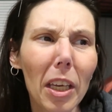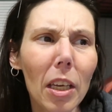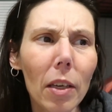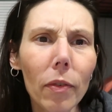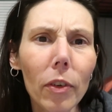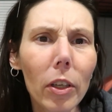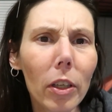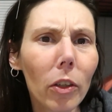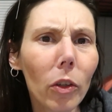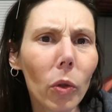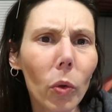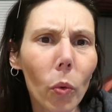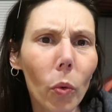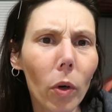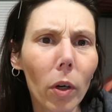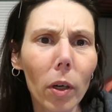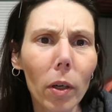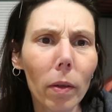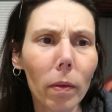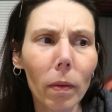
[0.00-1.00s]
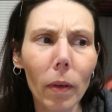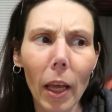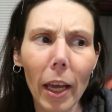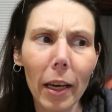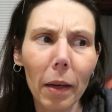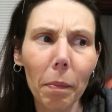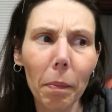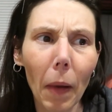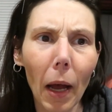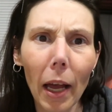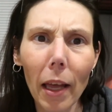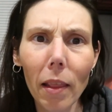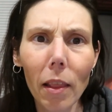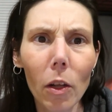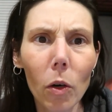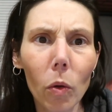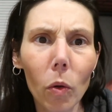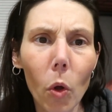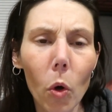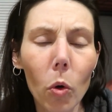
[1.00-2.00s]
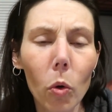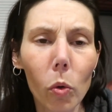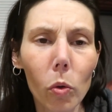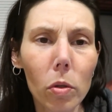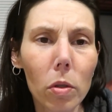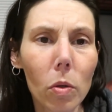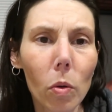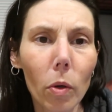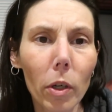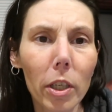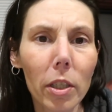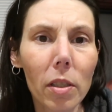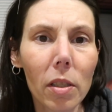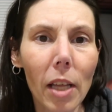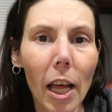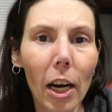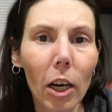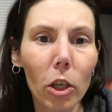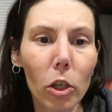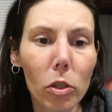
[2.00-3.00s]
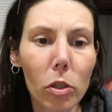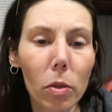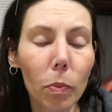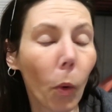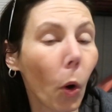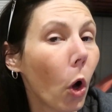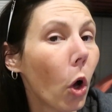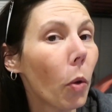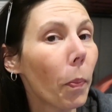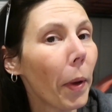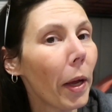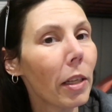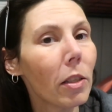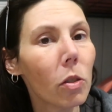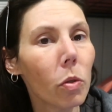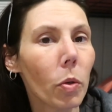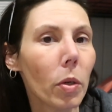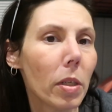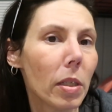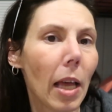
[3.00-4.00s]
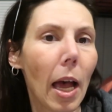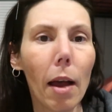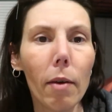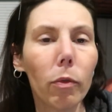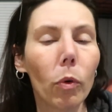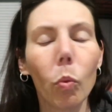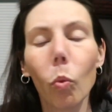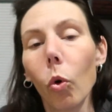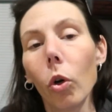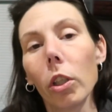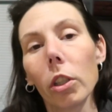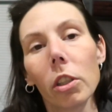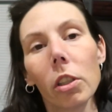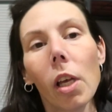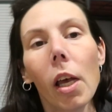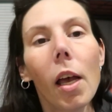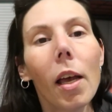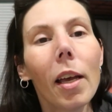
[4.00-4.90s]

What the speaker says: even your, like my little local stores that are small pet stores have rewards.